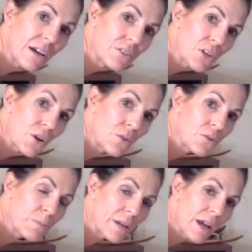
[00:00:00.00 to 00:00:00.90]
our toes
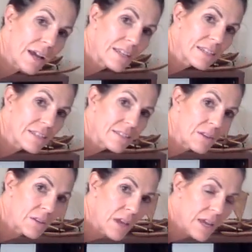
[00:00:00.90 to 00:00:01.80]
behind us and
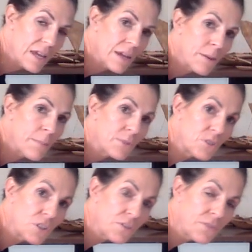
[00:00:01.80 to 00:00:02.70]

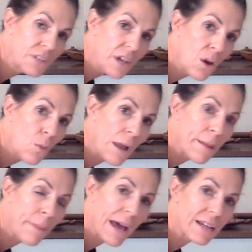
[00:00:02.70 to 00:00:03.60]
shifting our weight
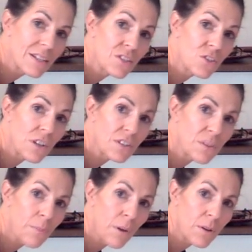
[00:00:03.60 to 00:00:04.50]
back to stretch the
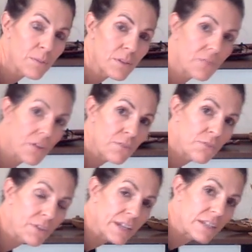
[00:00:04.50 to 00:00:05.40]
bottoms of our
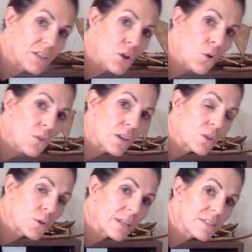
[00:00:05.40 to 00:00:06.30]
feet. Know that
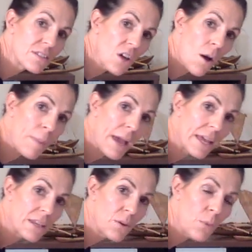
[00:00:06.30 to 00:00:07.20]
you can stop
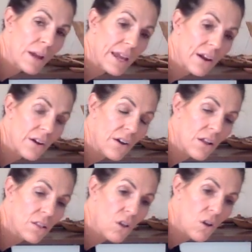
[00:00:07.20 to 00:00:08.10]
anywhere
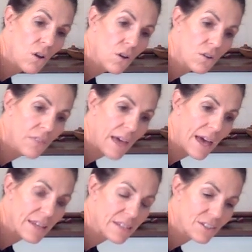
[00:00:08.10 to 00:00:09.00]
along
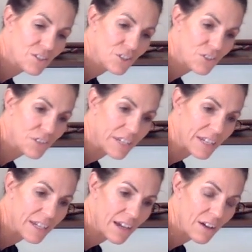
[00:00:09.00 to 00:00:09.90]
that journey
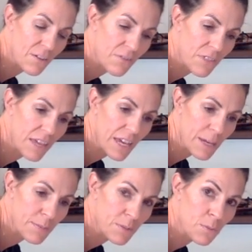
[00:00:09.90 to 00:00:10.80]
of the
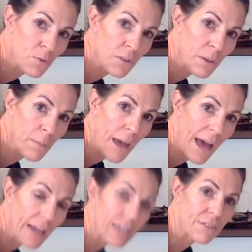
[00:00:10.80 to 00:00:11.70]
hips moving
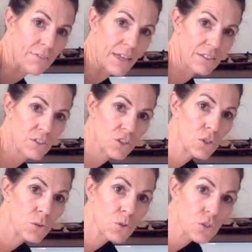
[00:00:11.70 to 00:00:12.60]
back. If that's
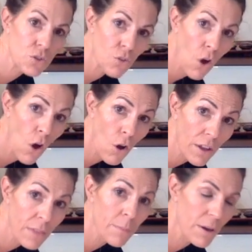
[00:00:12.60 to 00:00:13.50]
too strong
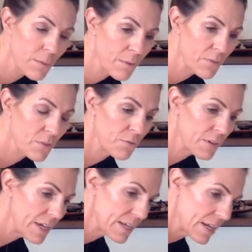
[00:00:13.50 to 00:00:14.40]
in the bottom of your
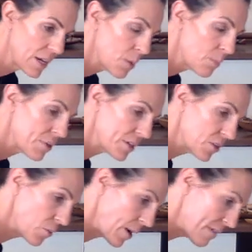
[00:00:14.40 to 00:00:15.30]
feet, bring
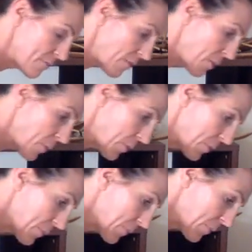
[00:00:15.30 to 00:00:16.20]
your weight forward.
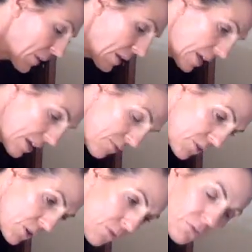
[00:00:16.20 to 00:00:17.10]
If
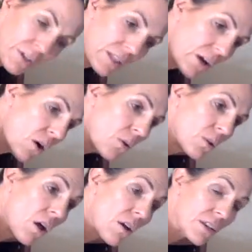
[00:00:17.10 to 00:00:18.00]
you don't feel a whole
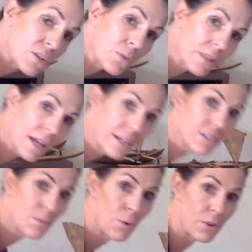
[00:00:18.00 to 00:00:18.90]
lot and you would like
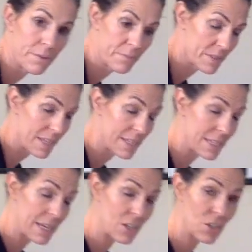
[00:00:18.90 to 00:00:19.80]
some more
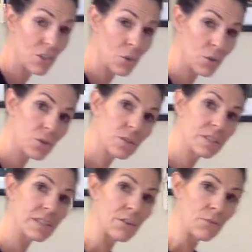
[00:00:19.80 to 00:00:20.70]
sensation, you could
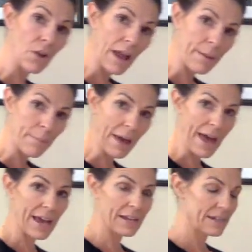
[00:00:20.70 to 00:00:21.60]
sit right
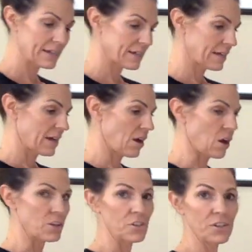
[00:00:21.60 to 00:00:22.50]
back
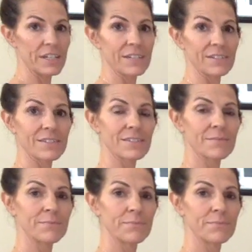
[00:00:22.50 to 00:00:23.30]
on your heels.